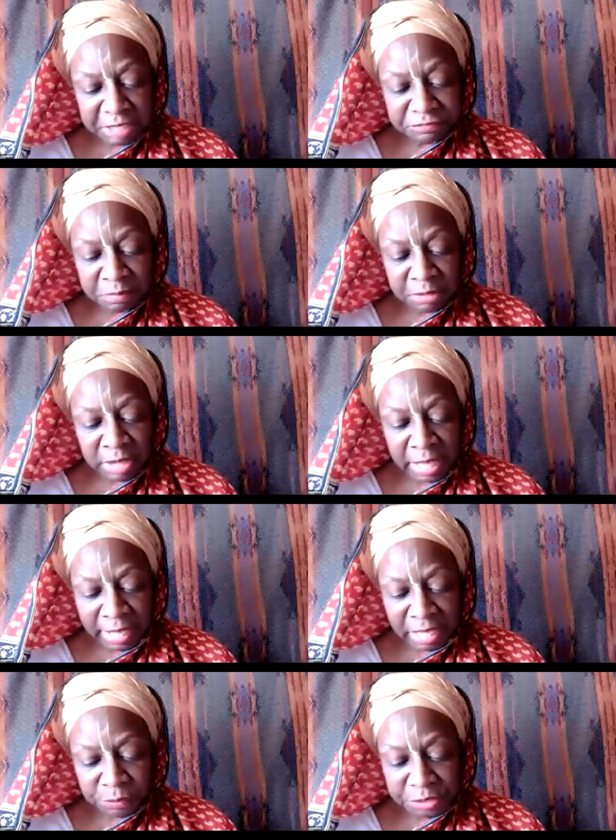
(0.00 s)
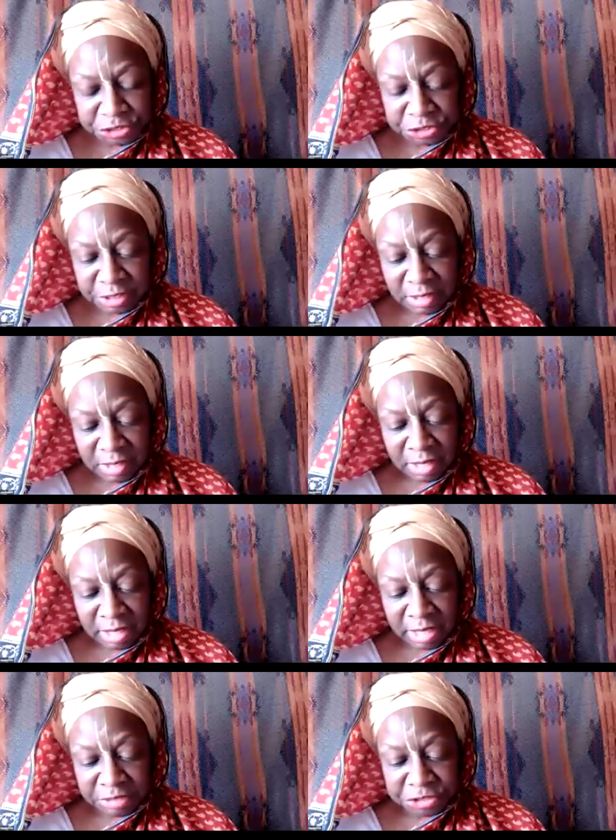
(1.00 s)
from their anguish
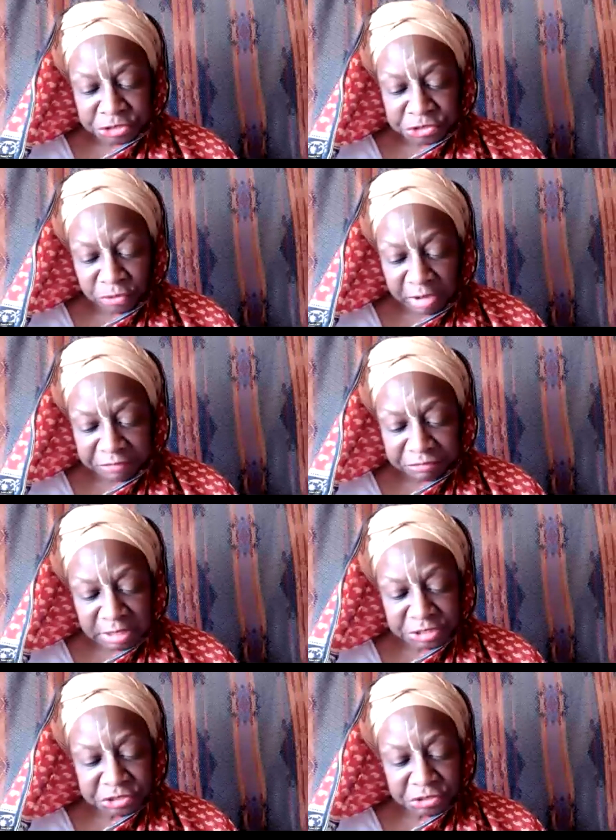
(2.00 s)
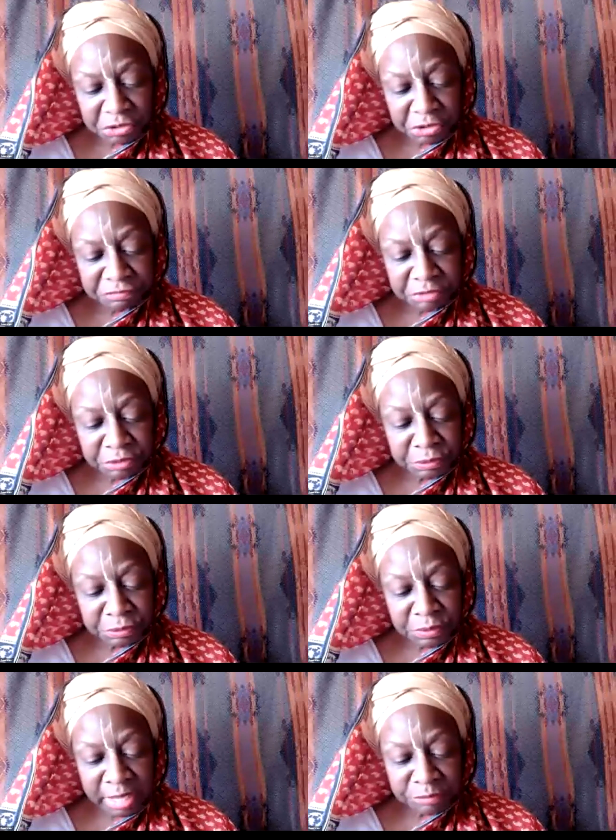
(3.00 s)
and thus joyfully serve you
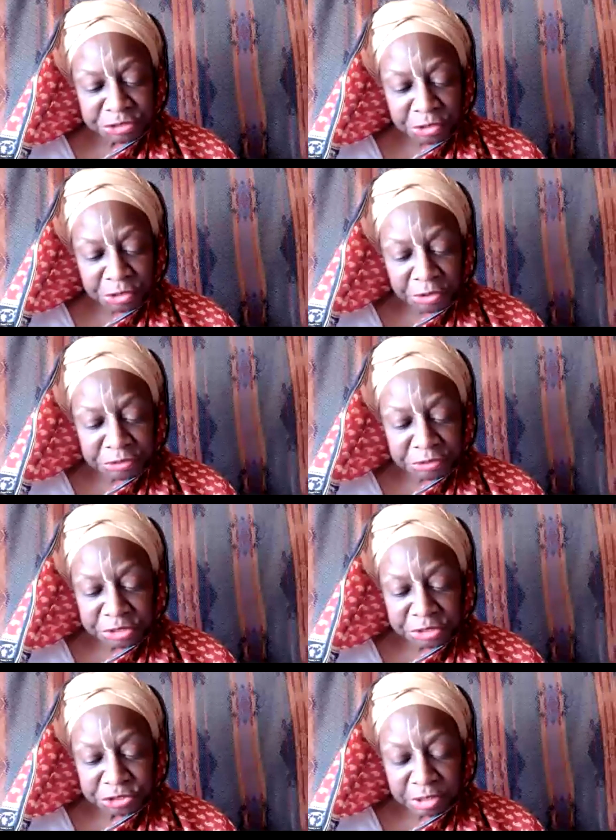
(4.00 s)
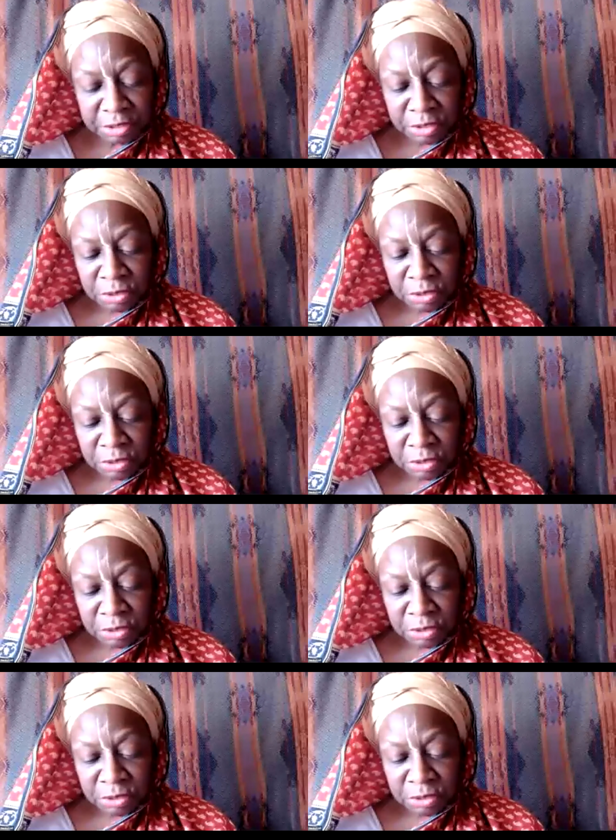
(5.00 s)
and return to Krishna